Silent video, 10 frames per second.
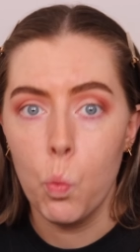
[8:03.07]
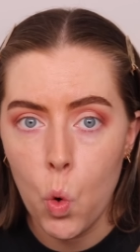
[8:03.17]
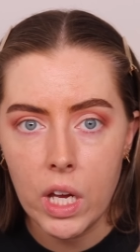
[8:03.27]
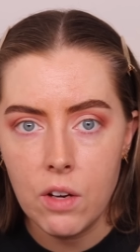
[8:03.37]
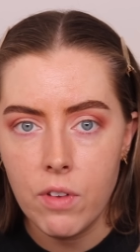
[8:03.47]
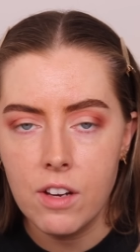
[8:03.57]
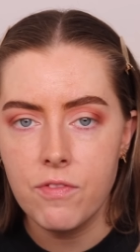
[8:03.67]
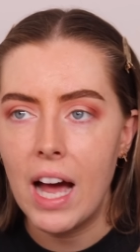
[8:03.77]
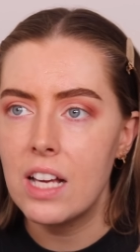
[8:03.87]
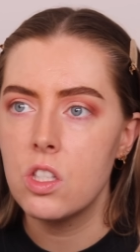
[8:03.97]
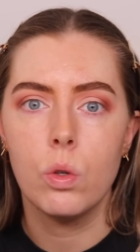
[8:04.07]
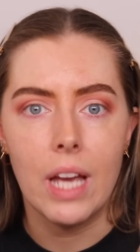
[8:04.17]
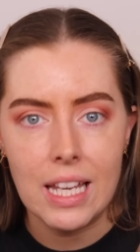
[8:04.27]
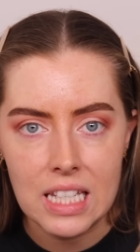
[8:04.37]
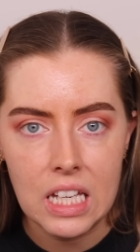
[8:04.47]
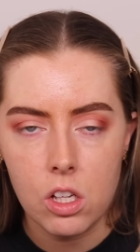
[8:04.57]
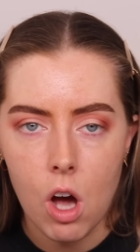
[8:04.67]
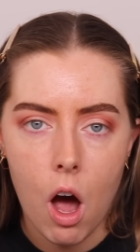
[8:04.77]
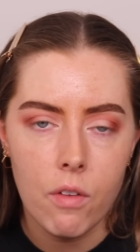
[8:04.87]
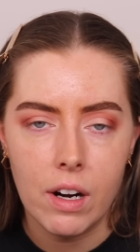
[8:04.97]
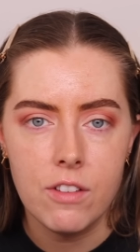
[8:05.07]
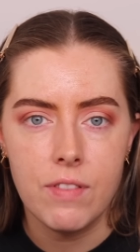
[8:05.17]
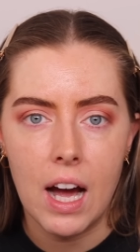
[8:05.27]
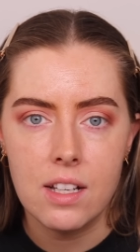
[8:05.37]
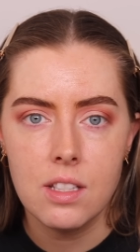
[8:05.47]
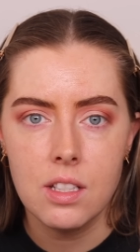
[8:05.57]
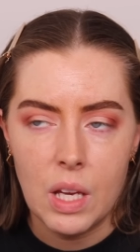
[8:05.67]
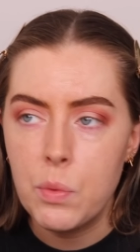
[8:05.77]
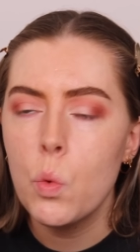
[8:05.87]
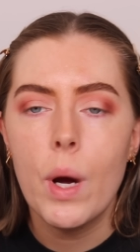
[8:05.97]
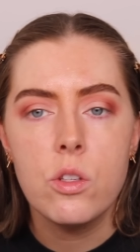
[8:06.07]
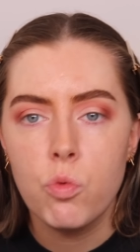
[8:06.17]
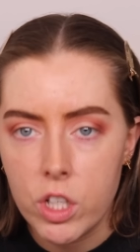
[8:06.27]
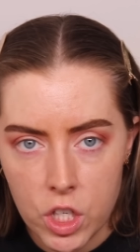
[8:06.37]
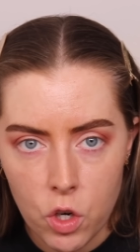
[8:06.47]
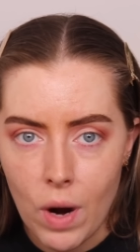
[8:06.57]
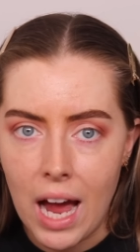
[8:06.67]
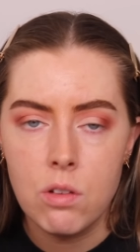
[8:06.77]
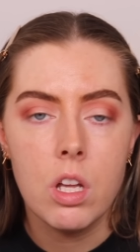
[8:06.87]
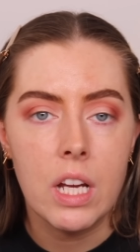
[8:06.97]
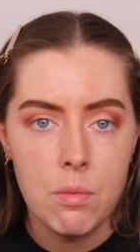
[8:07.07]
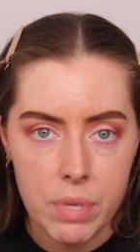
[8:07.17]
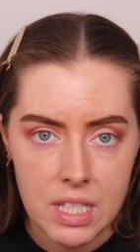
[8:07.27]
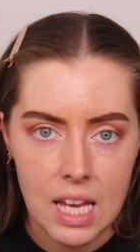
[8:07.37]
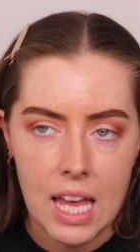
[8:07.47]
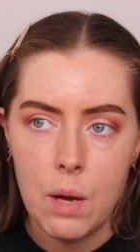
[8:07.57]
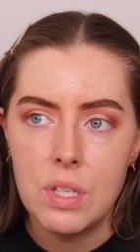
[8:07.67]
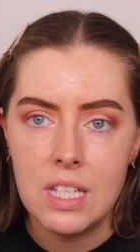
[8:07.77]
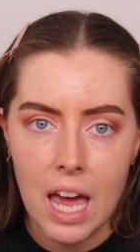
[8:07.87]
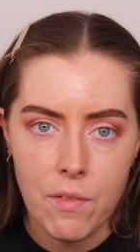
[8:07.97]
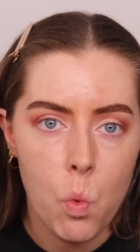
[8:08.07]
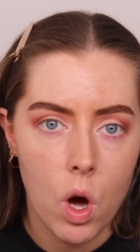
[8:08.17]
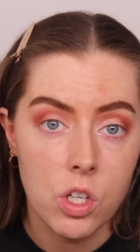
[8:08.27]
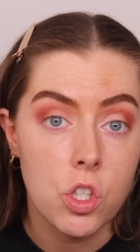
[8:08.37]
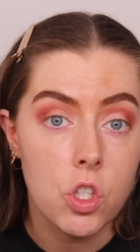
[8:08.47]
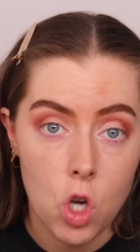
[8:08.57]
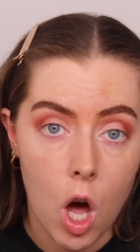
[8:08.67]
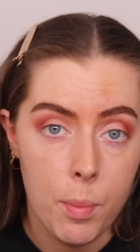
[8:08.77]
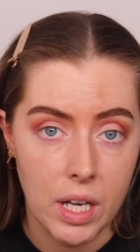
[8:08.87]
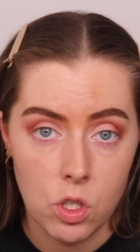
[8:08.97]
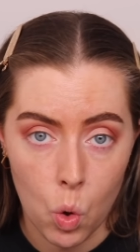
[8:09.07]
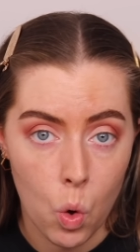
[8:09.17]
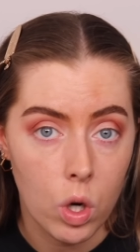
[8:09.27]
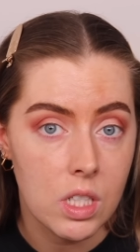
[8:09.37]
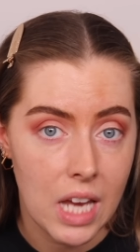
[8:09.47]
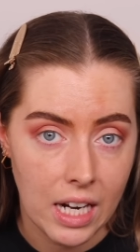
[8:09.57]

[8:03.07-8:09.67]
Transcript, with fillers: walking very fast or getting in the car very fast. He was always rushing around looking busy. He was never one to stop and talk to